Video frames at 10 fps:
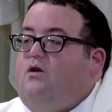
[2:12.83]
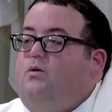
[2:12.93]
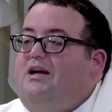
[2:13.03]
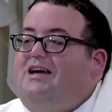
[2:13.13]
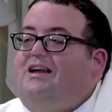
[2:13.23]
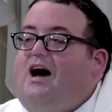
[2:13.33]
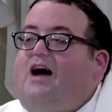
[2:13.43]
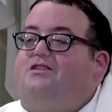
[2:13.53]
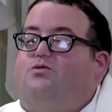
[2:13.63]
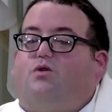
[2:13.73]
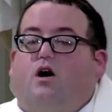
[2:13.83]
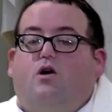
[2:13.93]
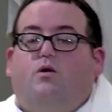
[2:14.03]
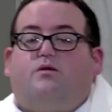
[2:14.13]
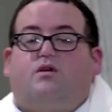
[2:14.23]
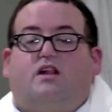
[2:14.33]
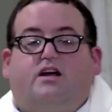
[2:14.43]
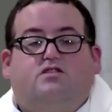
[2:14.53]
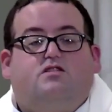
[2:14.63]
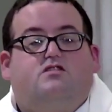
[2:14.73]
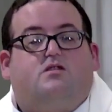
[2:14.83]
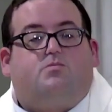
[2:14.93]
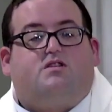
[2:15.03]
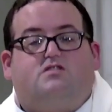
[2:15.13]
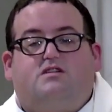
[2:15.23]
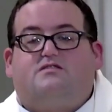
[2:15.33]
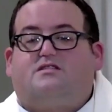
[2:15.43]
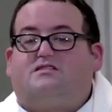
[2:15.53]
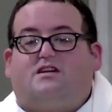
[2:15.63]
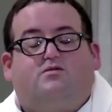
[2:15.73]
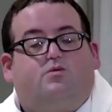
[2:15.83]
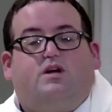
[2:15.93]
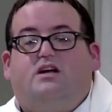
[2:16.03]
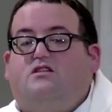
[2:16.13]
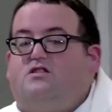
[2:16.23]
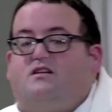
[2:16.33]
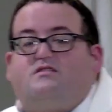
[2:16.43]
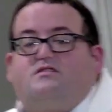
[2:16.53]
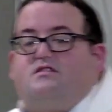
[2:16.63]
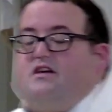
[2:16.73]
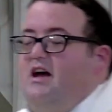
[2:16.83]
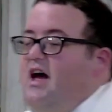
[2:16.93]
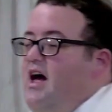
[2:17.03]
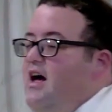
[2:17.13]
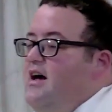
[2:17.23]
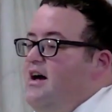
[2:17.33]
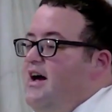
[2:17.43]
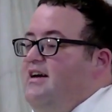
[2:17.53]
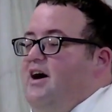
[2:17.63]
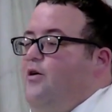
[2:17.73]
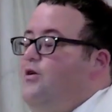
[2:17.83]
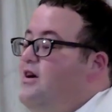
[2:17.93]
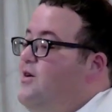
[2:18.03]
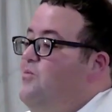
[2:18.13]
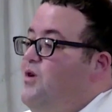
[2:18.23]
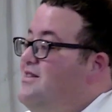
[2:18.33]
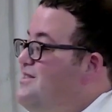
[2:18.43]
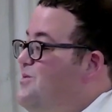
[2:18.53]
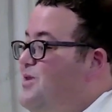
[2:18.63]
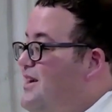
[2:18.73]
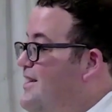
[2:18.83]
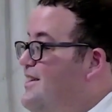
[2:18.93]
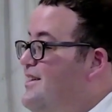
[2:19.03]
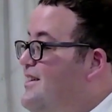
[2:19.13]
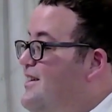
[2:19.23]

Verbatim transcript: We cannot grow in relationship with Jesus if we just encounter him once a week.